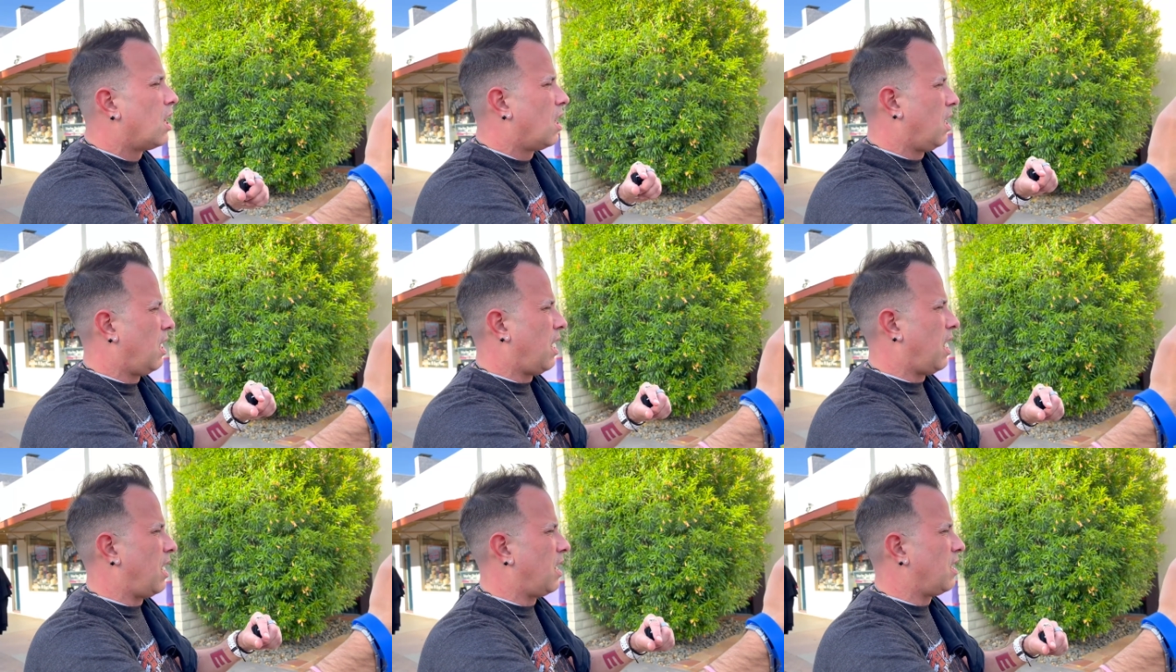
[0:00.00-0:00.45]

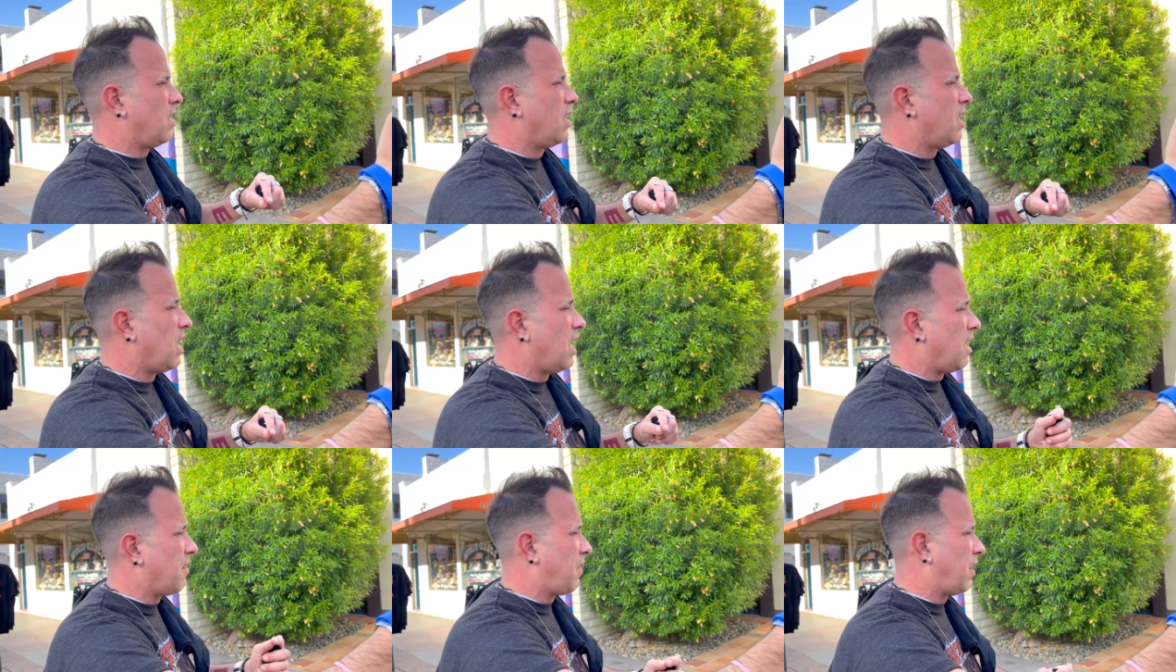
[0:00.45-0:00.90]
And
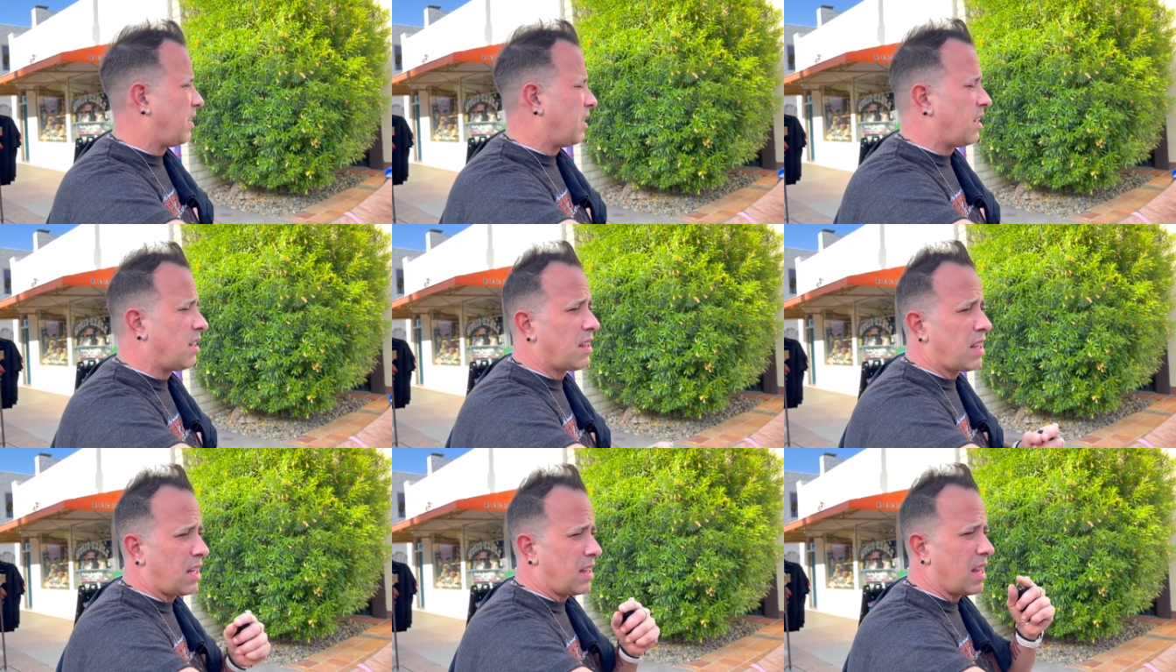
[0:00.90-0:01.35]
if I
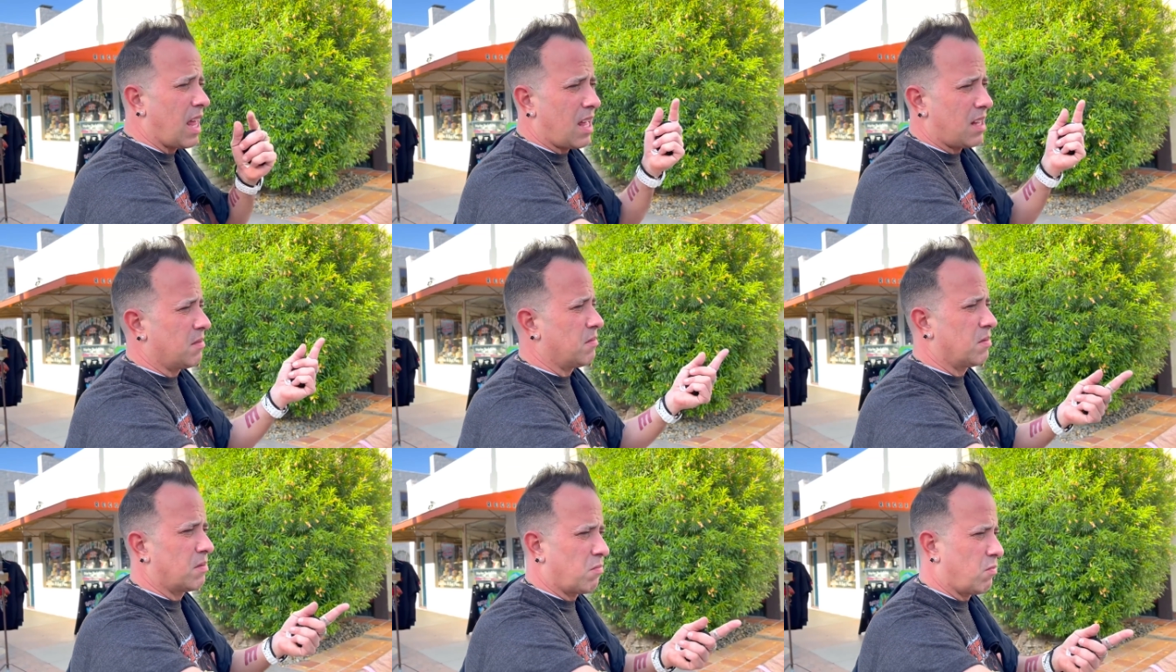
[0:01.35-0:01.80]
didn't done that,
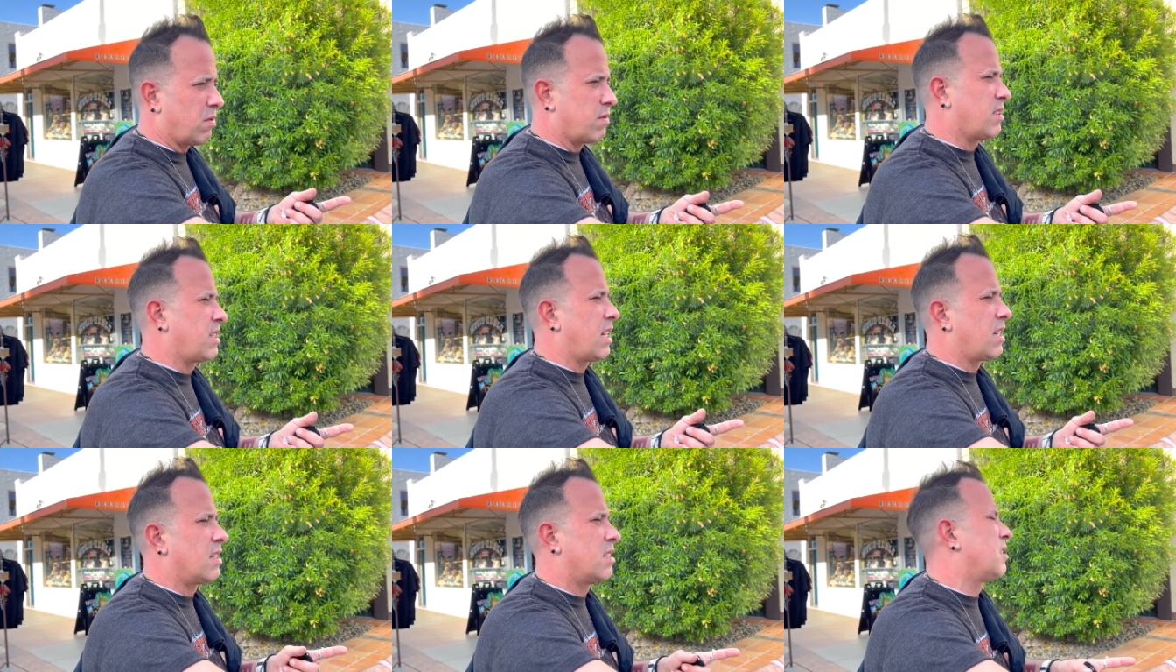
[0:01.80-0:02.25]

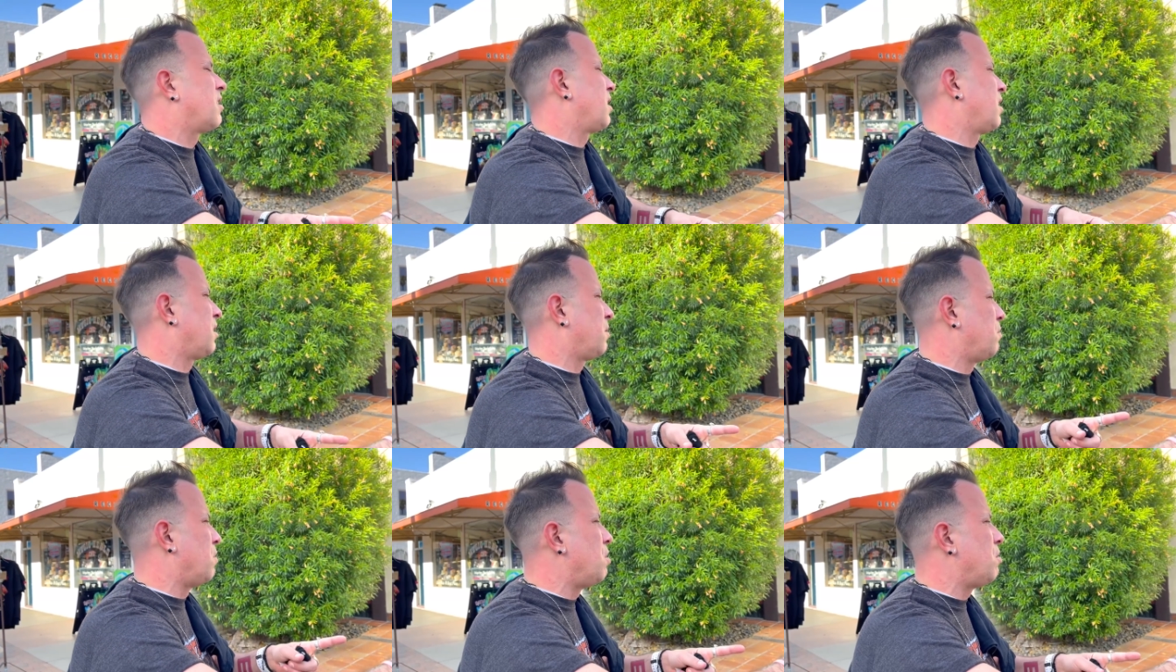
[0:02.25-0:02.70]
it's send this
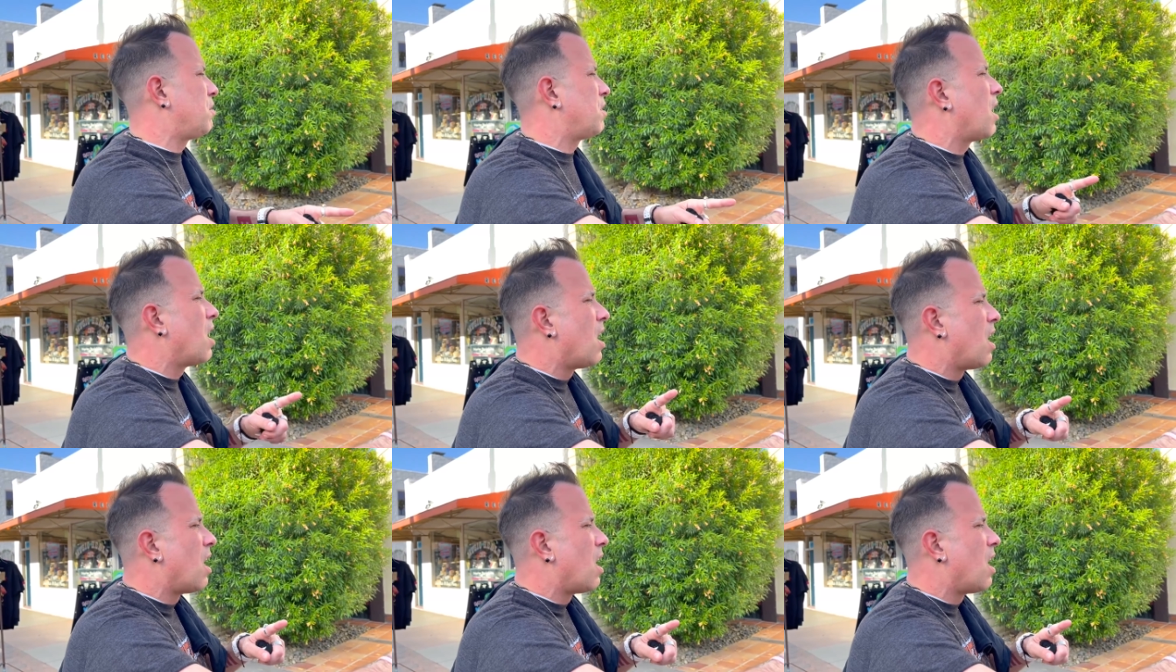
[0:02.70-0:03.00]
to moot,